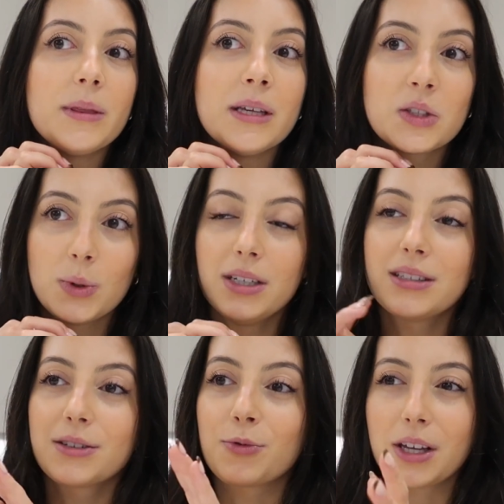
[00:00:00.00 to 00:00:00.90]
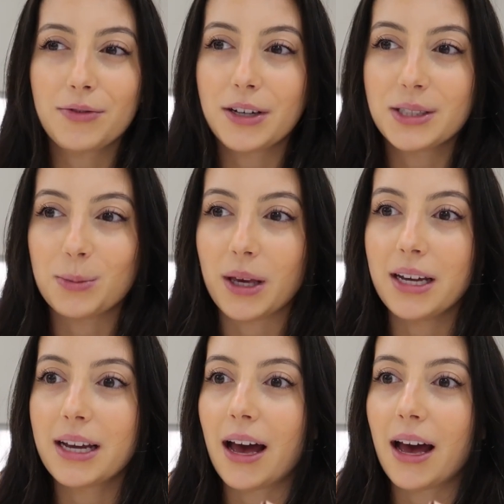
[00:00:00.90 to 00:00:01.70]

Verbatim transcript: This was really fun to make.